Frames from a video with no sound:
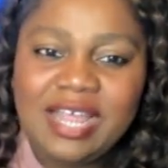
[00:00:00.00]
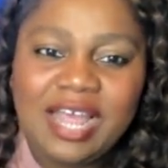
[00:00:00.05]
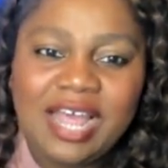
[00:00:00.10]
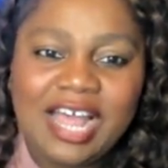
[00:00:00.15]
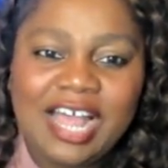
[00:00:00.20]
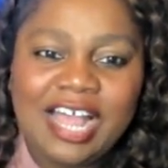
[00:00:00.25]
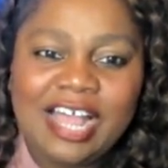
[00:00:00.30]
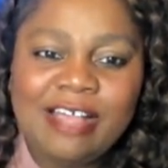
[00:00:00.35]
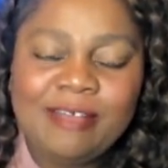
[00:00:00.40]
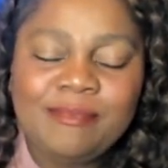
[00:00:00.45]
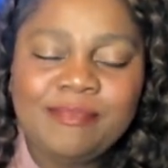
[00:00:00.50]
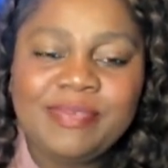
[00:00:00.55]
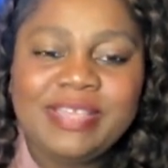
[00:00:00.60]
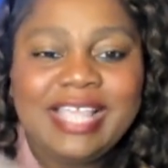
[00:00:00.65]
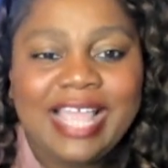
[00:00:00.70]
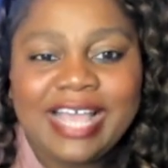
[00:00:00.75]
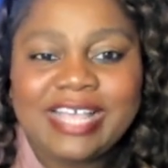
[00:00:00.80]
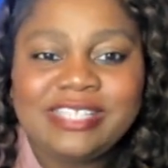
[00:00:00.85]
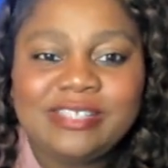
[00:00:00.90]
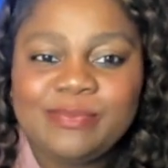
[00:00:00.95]

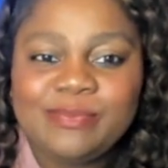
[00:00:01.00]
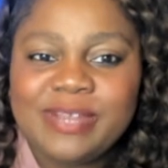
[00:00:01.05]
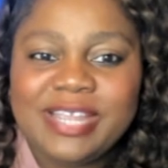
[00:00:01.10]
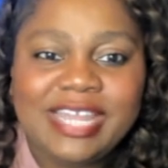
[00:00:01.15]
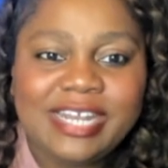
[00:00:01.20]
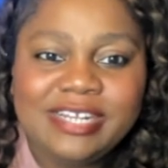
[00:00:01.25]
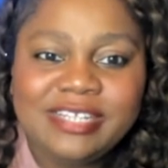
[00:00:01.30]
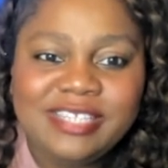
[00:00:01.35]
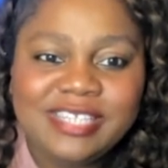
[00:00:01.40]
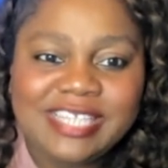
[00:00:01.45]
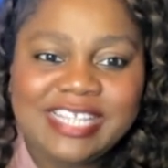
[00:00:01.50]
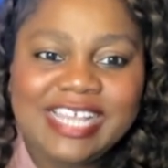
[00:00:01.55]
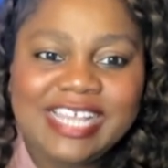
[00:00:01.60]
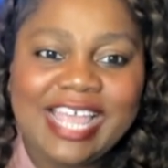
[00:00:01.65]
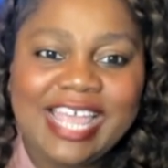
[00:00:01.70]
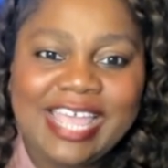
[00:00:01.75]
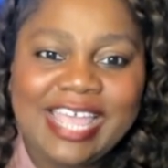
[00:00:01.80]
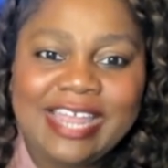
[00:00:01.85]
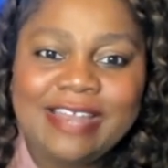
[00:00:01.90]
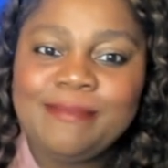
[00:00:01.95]
But yes, we're heading to
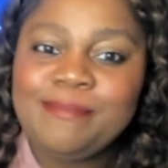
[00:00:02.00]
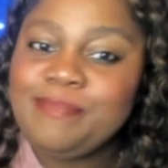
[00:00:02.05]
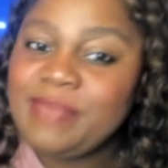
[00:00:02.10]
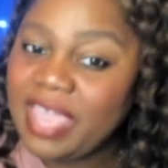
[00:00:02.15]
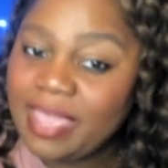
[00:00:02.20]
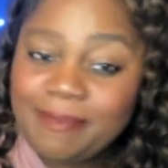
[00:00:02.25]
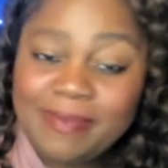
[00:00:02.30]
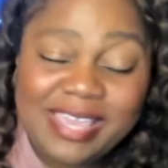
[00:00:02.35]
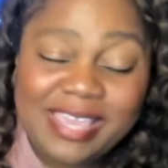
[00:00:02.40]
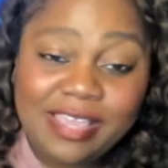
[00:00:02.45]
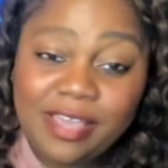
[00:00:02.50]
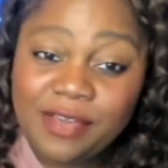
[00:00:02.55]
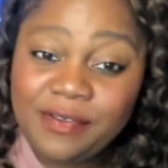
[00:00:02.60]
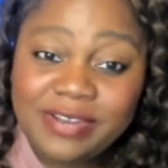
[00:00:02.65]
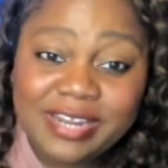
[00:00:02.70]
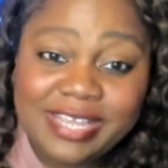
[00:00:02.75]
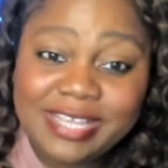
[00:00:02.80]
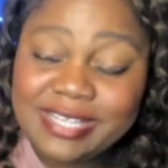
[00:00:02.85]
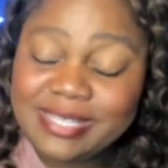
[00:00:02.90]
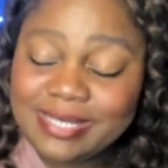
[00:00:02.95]
the end. Baby
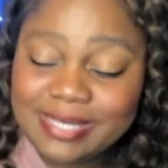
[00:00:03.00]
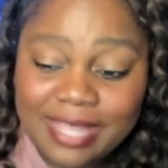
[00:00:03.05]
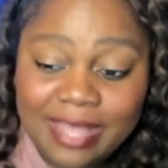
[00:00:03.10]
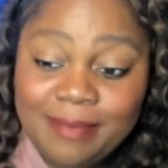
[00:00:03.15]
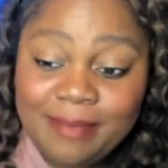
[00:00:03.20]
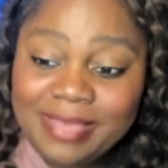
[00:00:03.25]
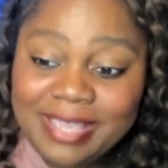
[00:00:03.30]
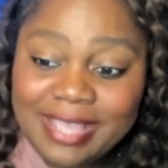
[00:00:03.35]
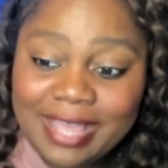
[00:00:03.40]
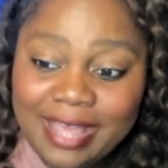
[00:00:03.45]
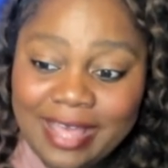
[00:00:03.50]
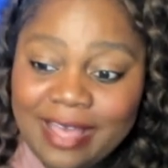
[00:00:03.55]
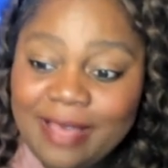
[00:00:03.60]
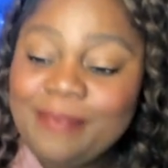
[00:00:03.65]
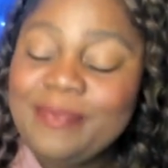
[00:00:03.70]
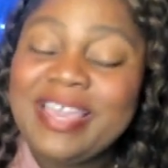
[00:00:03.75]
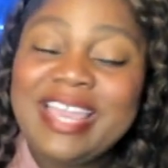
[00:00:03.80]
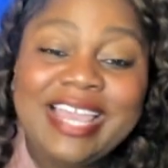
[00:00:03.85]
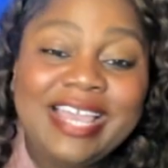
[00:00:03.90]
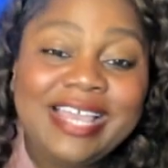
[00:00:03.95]
Yoda is coming
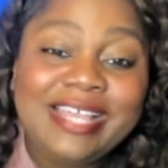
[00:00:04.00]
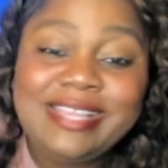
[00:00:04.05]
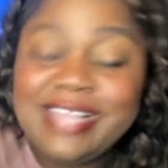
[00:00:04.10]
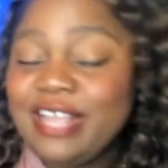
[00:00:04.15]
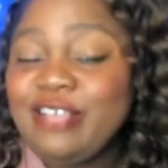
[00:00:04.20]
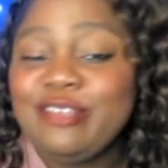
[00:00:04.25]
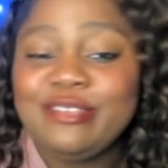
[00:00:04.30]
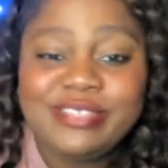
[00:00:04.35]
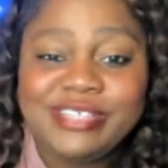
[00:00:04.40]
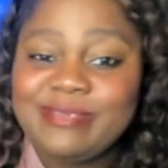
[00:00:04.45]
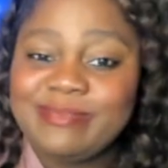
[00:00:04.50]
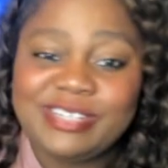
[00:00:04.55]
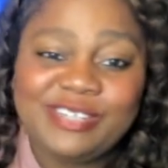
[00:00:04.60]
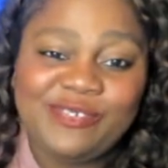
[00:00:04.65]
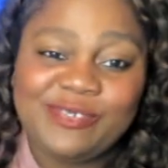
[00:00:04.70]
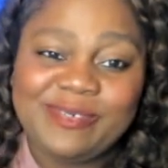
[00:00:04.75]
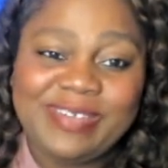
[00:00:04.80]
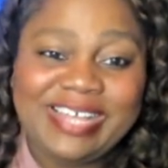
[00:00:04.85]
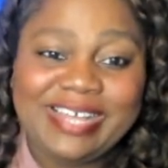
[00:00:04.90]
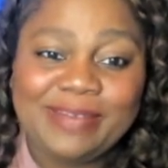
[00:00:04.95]
up. Thank you so much
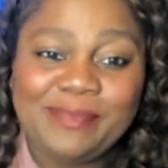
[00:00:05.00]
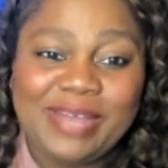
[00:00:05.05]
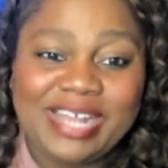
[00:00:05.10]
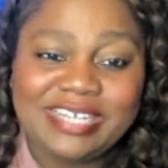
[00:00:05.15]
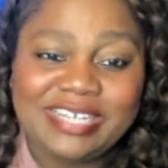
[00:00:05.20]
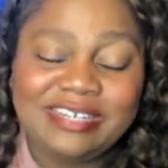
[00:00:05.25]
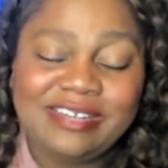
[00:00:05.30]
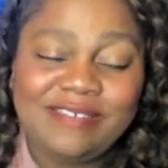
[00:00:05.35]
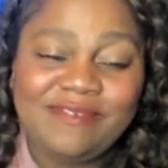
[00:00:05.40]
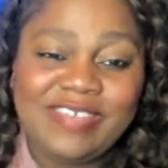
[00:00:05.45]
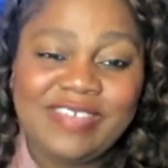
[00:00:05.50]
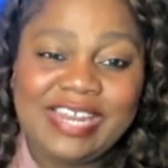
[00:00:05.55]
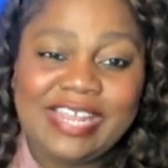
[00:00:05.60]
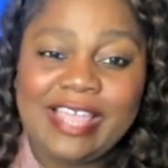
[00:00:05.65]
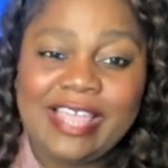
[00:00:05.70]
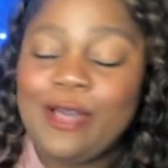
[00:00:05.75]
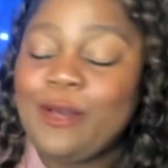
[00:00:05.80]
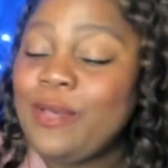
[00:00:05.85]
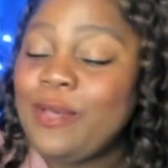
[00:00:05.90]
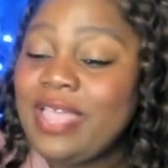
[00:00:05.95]
for watching the
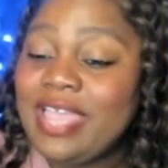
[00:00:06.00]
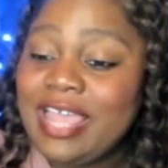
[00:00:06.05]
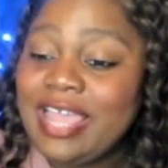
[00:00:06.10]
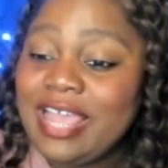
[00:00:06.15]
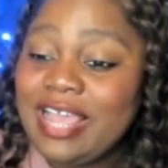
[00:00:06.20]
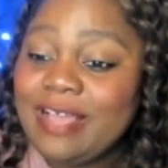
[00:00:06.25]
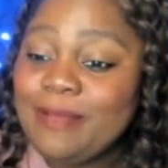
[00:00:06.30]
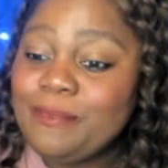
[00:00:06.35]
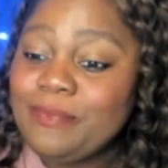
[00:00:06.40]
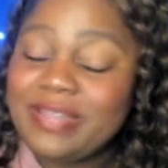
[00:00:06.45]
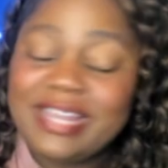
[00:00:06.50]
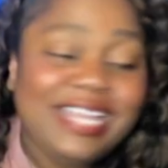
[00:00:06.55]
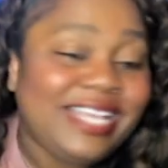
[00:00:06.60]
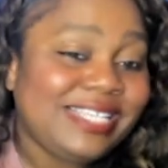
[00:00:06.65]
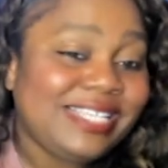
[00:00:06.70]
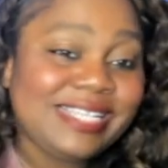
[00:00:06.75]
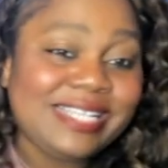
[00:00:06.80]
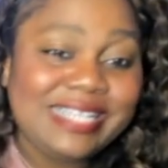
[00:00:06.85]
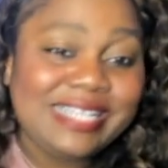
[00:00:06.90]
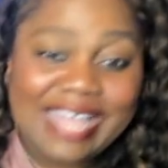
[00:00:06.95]
video.
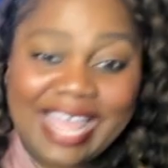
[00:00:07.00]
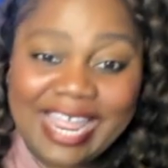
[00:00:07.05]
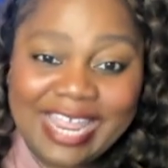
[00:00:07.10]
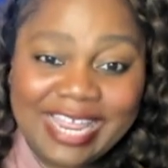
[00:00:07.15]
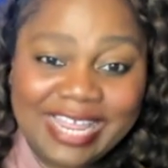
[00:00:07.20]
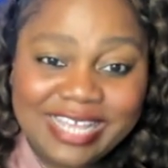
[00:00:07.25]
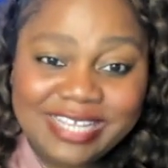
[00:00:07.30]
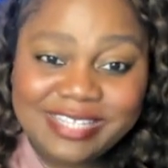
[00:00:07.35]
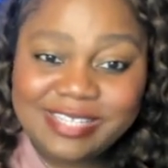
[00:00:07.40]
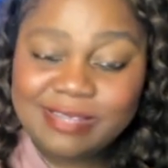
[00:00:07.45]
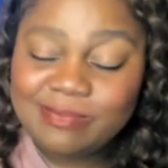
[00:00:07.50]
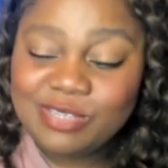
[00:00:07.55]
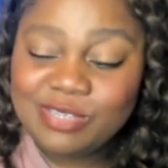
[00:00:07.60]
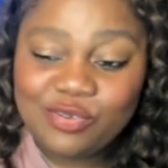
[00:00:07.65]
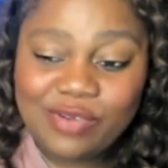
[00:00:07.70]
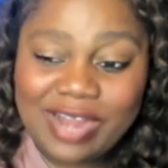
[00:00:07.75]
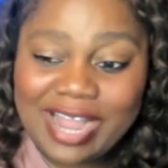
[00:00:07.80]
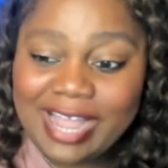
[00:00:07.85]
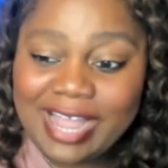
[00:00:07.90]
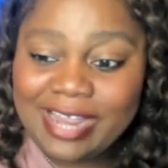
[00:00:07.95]
Please like,
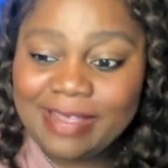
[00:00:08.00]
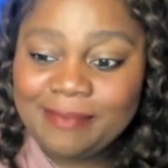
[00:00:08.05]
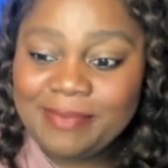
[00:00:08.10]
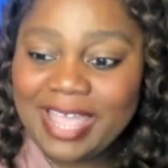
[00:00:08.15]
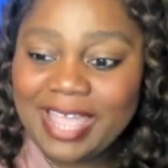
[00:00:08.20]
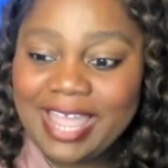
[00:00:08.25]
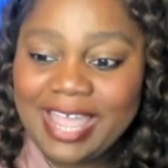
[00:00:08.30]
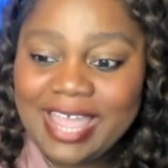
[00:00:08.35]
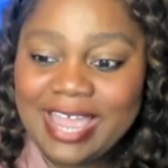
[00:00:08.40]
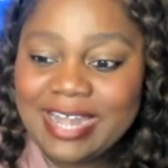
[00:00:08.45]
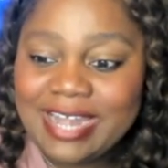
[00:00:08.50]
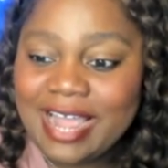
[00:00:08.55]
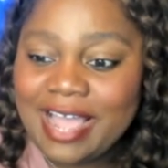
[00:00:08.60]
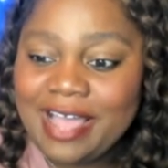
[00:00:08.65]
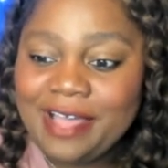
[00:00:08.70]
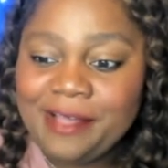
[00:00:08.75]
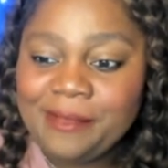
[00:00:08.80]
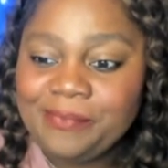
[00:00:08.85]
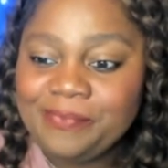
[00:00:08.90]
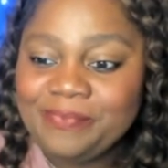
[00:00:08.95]
subscribe, and
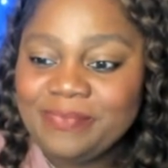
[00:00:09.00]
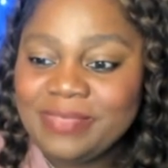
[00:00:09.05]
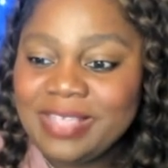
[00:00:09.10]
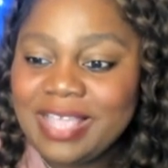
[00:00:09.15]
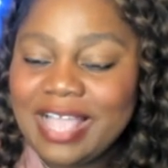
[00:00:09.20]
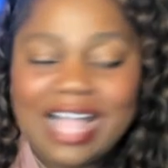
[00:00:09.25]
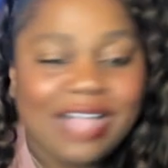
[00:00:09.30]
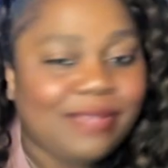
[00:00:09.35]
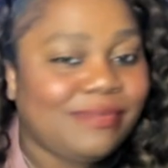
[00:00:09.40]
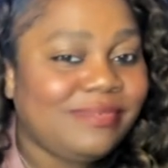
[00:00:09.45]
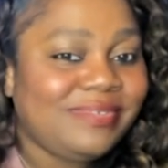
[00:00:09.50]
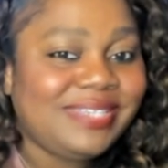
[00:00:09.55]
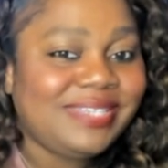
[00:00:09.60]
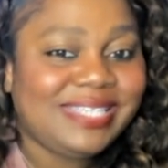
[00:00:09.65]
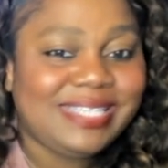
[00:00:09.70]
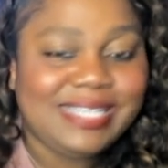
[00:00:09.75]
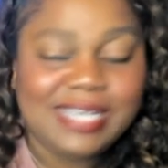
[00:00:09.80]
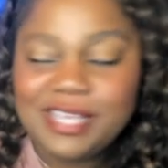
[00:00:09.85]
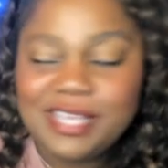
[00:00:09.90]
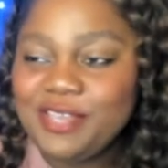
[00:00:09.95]
I will
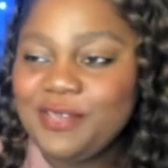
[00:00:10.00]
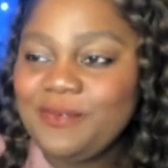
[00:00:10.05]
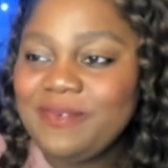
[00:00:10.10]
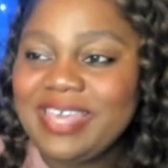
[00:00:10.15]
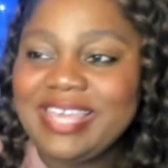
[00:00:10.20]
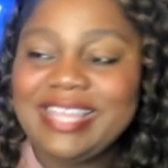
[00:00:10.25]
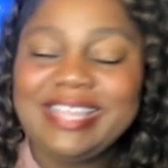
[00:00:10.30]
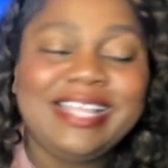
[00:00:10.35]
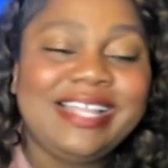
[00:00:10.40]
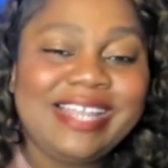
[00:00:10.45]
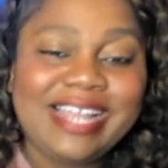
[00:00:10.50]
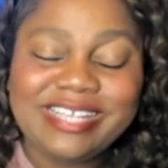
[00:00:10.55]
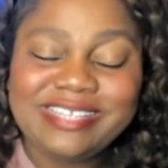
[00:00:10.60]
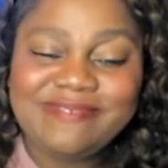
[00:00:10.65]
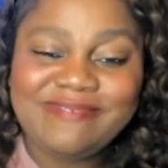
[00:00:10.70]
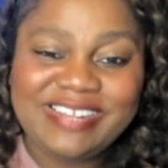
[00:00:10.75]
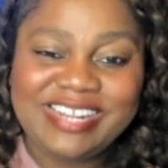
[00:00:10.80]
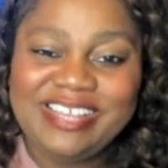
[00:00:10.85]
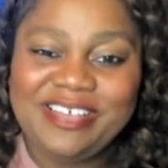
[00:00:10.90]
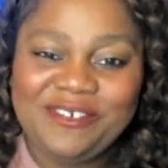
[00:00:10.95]
see you in the
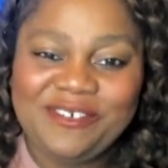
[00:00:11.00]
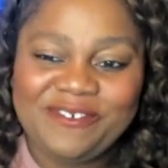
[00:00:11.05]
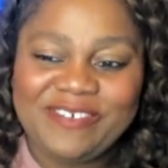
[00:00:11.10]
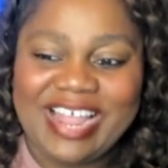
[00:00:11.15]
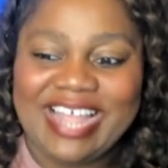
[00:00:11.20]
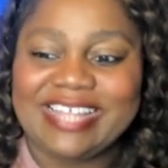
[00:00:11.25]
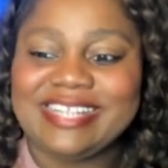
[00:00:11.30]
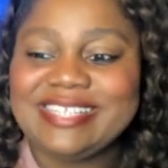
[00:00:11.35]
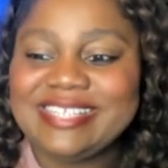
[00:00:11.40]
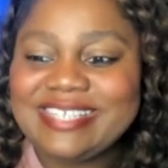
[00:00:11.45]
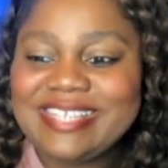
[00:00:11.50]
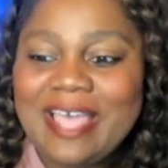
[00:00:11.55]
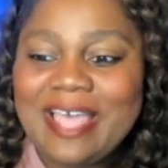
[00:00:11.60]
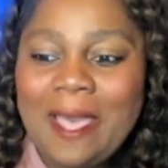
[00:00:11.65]
next video, friends.